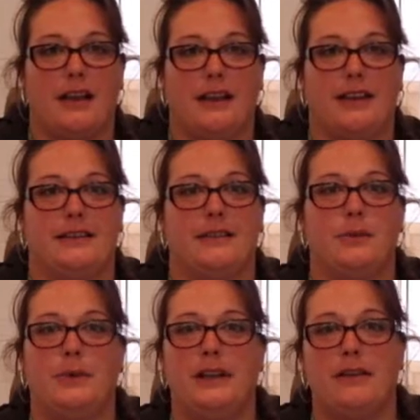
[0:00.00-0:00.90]
Okay,
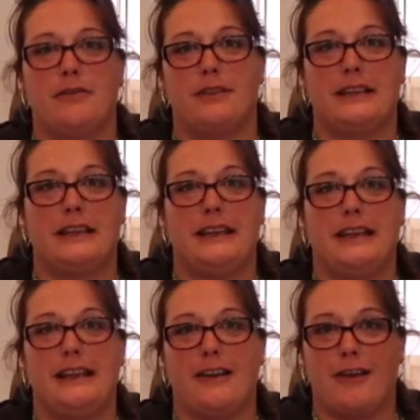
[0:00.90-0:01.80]
so we are in
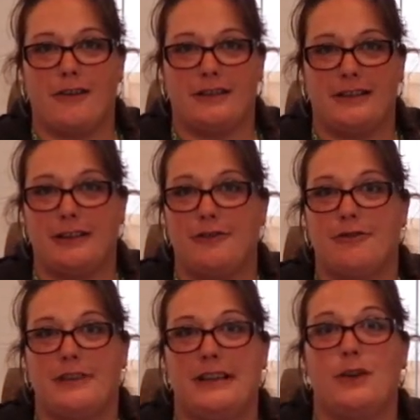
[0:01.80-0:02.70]
the
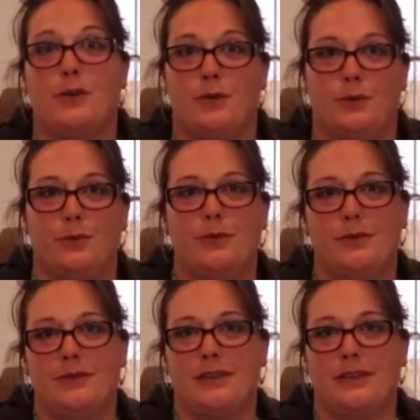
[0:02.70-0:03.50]
artillery hall,